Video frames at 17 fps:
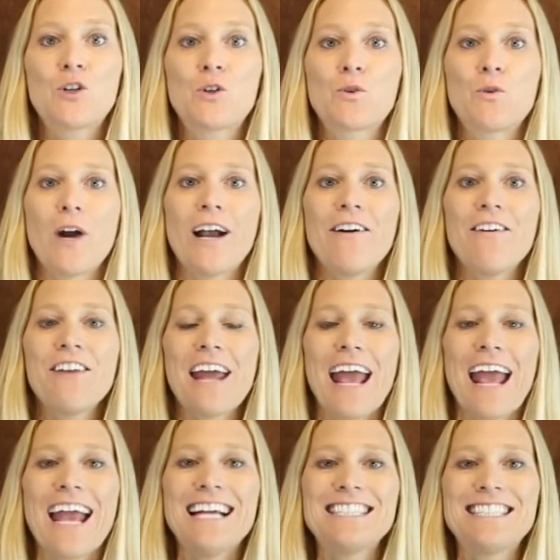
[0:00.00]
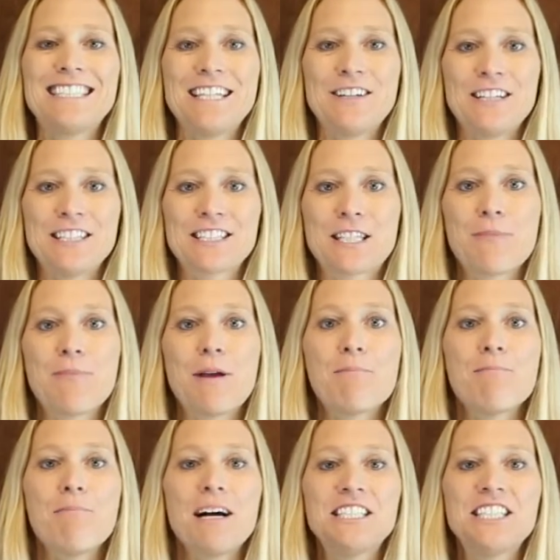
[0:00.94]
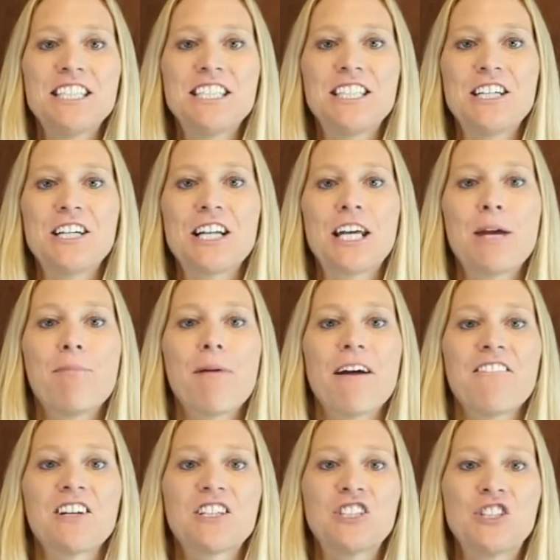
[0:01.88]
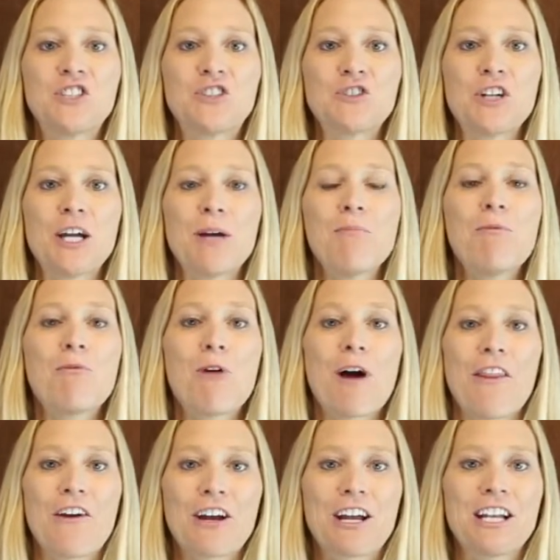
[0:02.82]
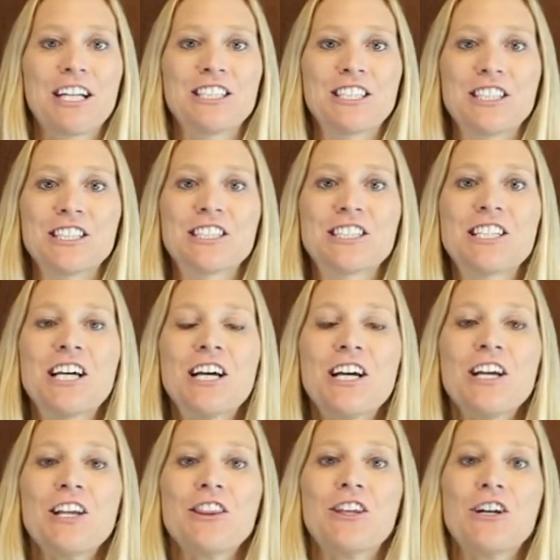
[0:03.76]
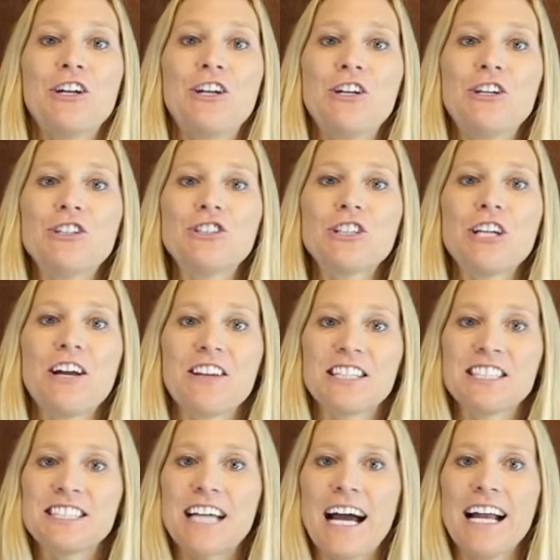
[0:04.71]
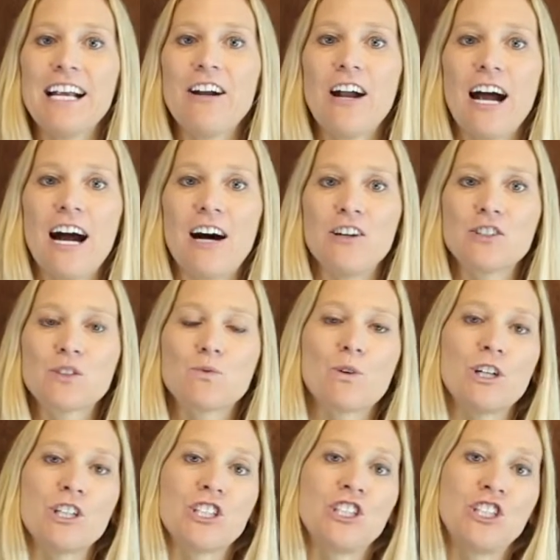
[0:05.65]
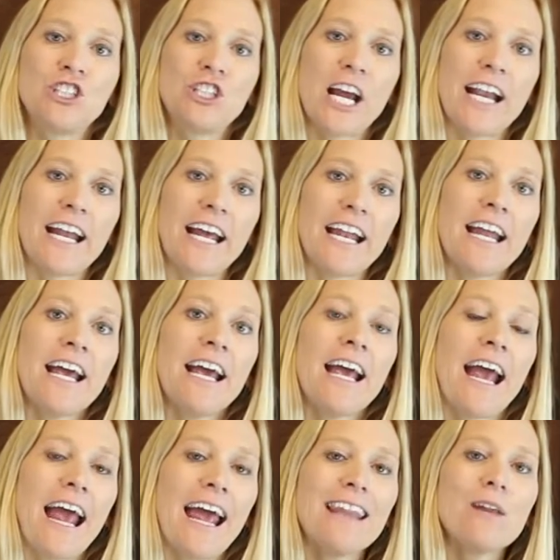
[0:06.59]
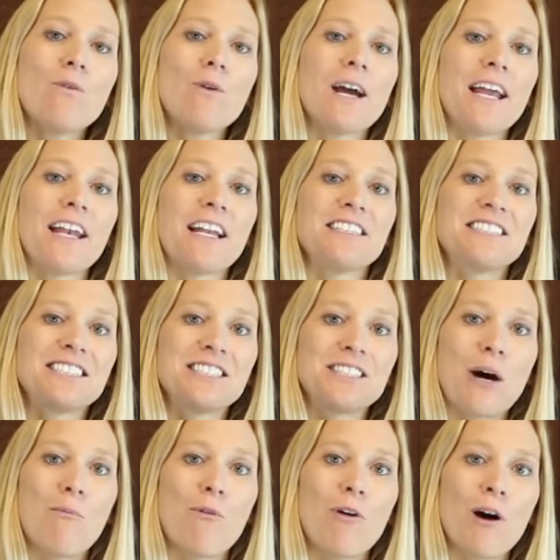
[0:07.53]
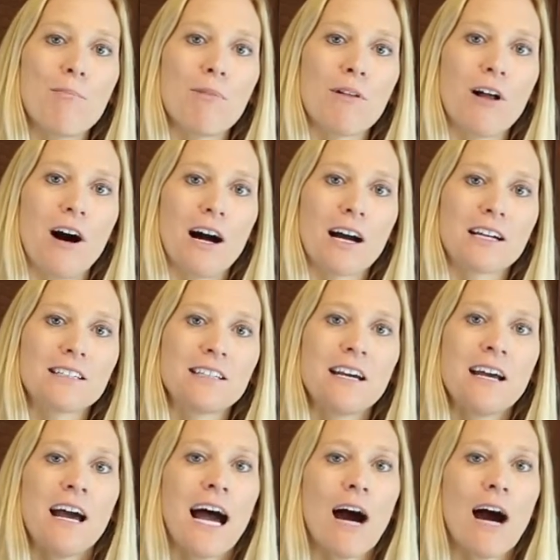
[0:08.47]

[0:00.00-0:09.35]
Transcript: Ground AC units can be much easier to keep out of extreme weather conditions. They're usually on the side of your house where it's shaded and the wind is somewhat blocked.